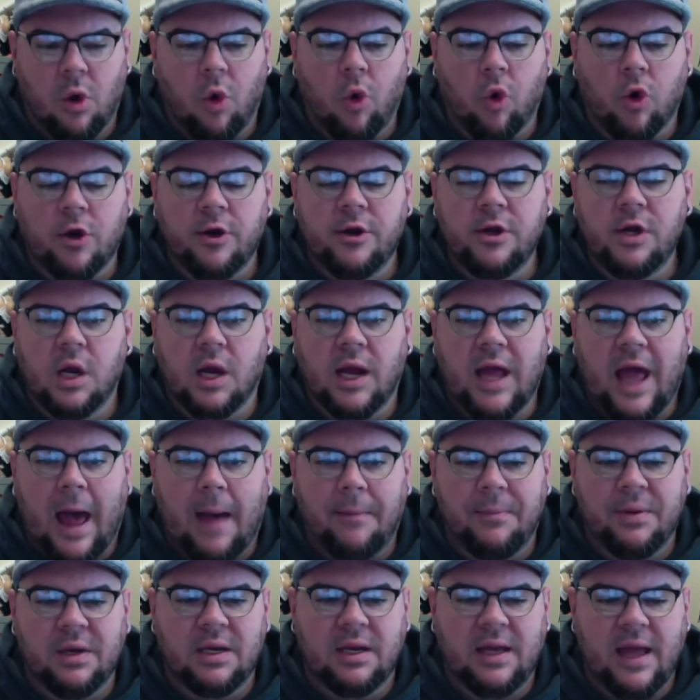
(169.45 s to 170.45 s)
order your
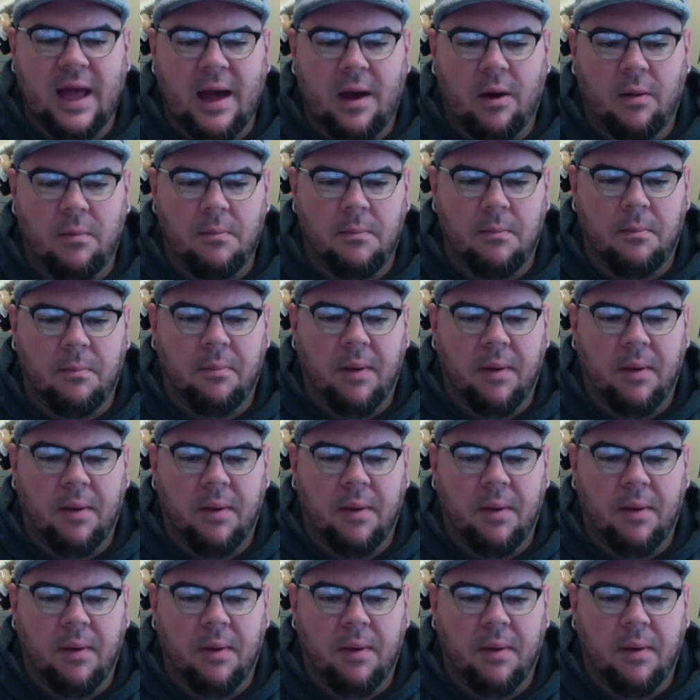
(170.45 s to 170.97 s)
cap and gown